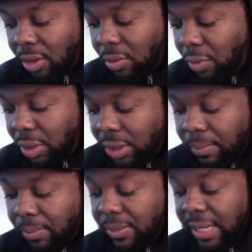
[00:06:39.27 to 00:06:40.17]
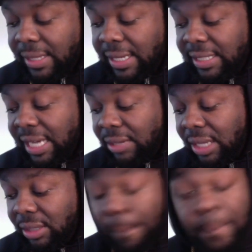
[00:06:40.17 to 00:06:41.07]
we're going to, that shouts
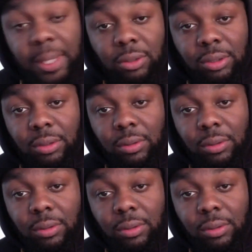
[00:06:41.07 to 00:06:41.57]
out the Bills,